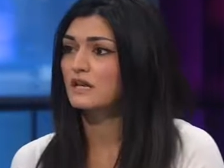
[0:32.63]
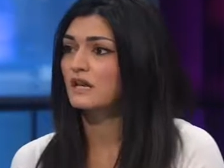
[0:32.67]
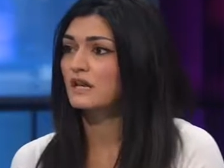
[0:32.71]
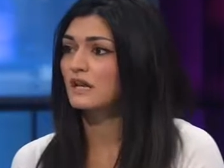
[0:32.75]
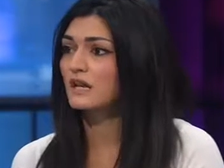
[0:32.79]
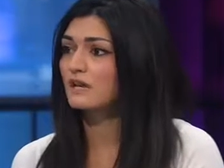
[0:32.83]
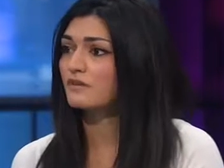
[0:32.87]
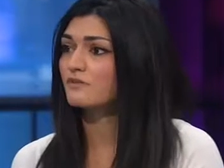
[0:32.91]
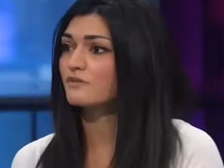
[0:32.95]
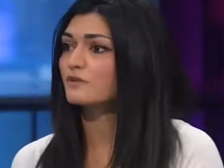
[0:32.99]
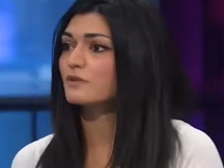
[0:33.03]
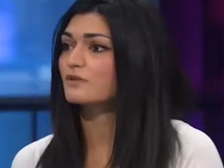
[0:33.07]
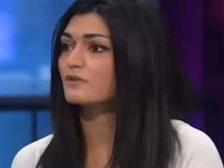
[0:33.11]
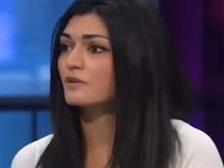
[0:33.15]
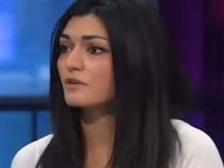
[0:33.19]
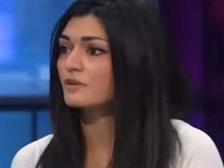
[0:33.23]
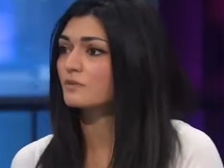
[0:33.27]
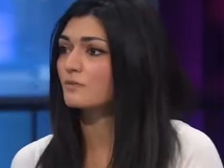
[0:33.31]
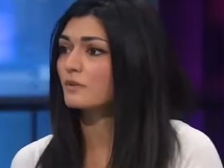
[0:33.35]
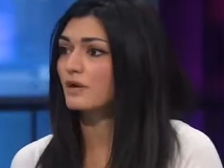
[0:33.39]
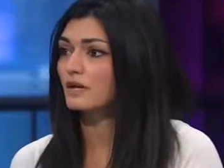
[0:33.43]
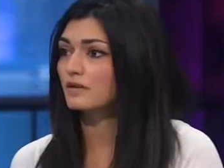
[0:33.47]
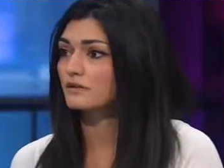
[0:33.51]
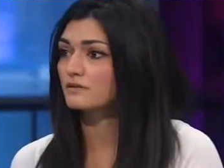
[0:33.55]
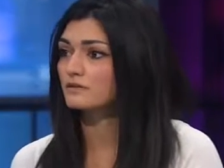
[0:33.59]
if you're
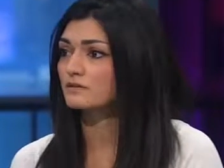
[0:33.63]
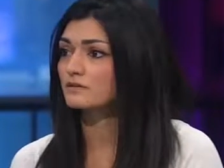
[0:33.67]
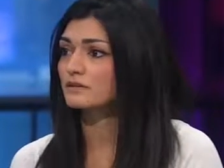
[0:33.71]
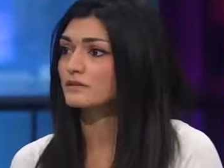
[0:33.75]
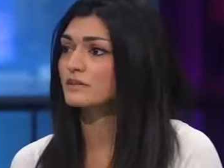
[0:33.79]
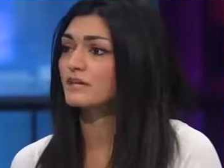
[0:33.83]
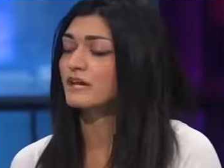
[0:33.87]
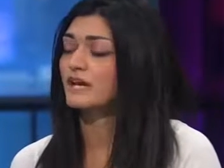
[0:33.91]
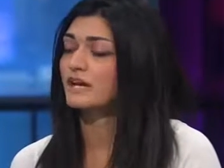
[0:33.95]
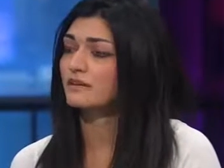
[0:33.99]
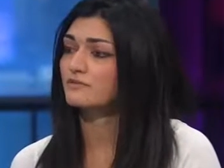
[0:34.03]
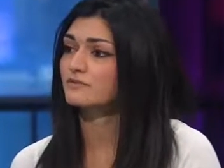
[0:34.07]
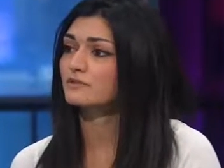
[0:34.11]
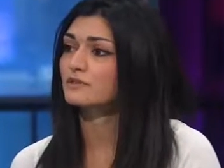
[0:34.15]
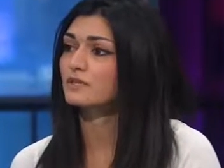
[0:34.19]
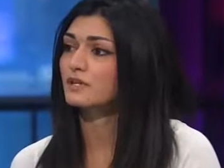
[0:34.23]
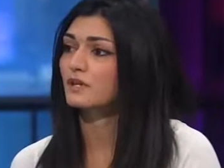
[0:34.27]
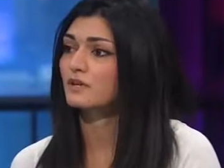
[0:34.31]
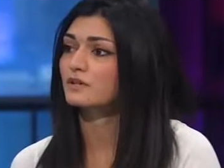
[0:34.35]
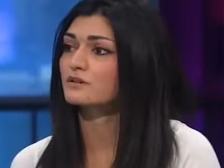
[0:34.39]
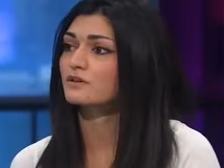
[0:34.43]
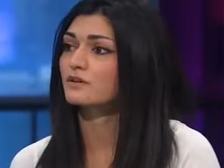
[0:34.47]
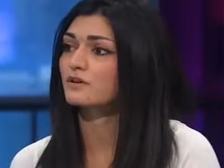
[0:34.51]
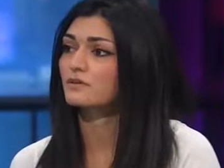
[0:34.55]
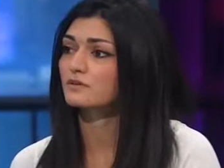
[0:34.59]
unwell, you have to
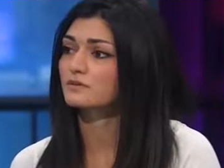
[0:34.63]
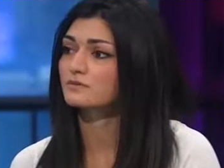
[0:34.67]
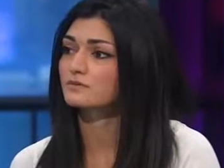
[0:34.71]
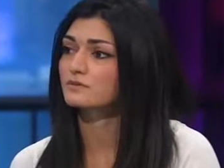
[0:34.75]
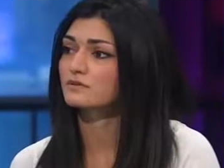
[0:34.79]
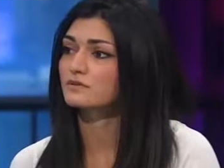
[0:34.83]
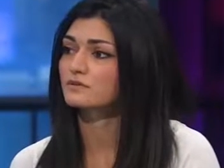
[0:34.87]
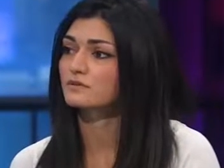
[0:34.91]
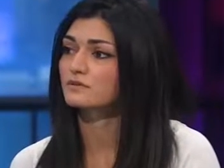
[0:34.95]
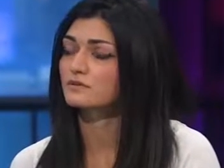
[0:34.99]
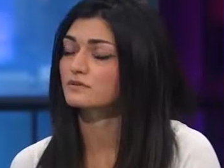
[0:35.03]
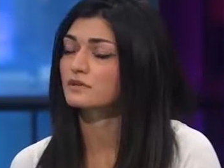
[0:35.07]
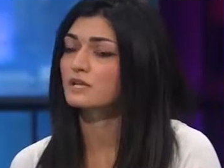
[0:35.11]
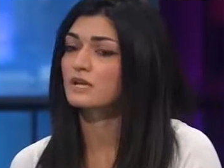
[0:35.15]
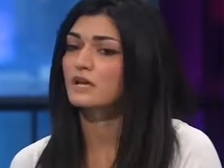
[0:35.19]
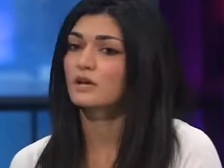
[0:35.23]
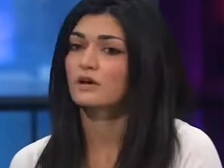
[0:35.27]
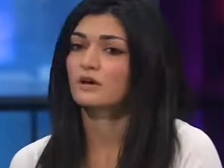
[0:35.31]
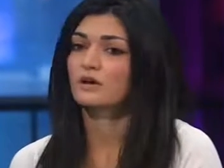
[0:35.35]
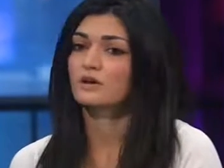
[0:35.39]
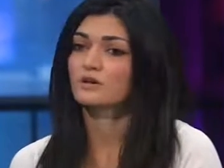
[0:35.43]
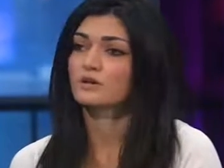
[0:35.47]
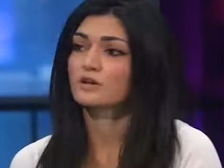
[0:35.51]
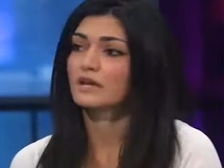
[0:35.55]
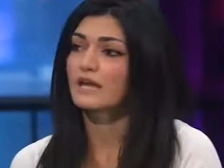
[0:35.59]
go to hospital
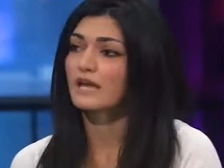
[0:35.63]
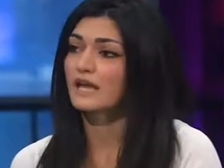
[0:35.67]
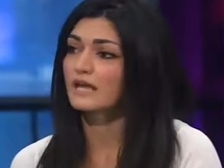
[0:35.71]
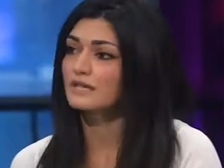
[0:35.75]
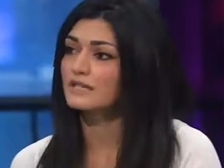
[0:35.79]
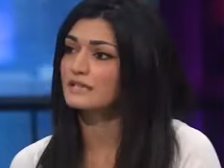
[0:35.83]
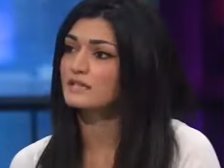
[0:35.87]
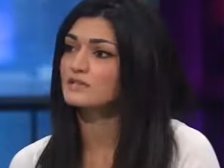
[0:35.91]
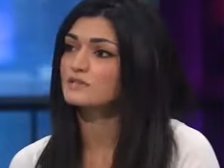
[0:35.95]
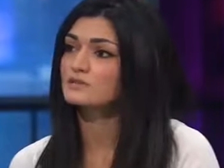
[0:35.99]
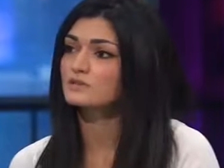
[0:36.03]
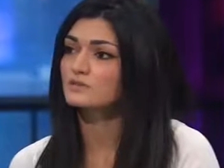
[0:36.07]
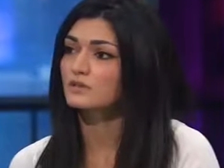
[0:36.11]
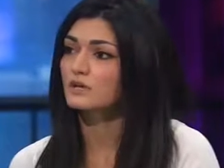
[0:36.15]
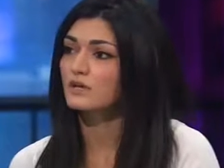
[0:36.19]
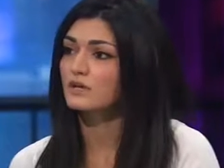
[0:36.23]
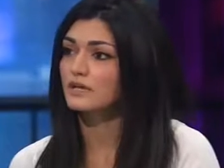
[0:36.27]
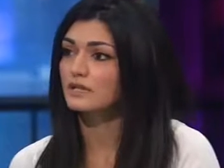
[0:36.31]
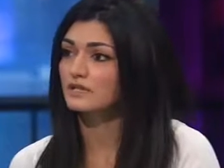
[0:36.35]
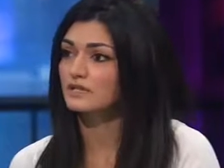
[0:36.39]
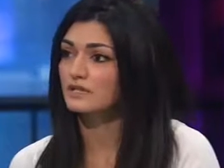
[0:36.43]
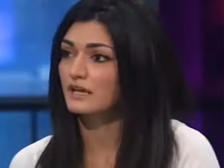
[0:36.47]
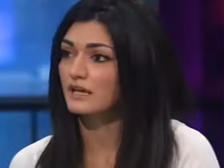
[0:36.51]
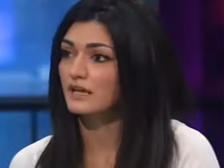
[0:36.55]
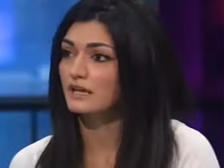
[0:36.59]
on any
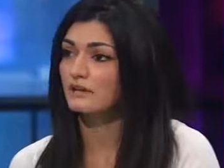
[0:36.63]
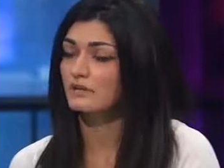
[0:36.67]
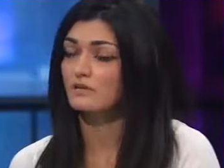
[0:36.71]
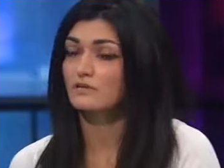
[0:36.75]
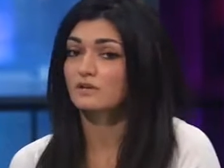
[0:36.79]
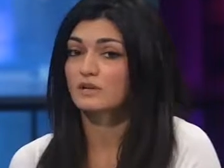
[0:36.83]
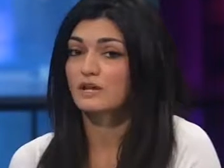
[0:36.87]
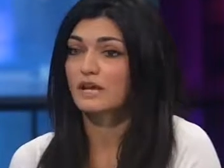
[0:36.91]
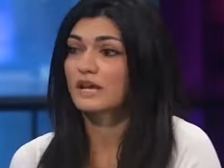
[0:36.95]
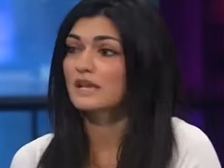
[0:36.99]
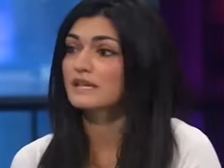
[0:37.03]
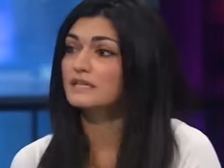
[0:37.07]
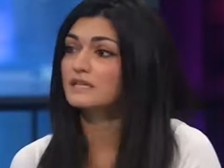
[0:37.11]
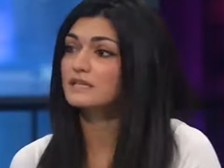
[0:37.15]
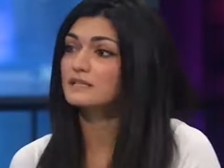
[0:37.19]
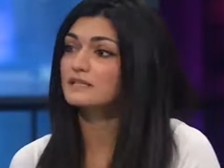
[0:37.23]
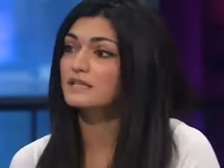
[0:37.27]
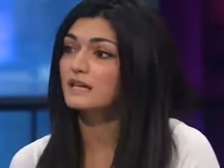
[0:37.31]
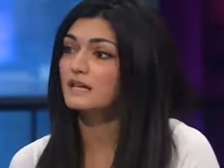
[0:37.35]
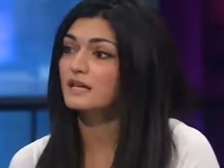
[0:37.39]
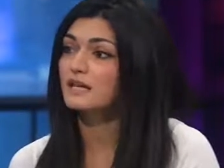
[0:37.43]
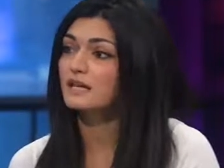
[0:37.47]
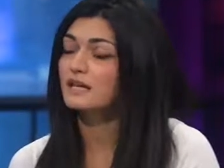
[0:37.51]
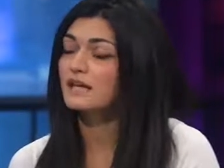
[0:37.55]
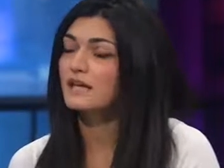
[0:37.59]
strike day, on any
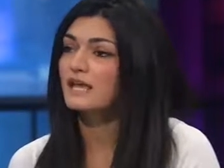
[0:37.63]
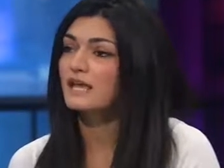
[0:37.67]
day.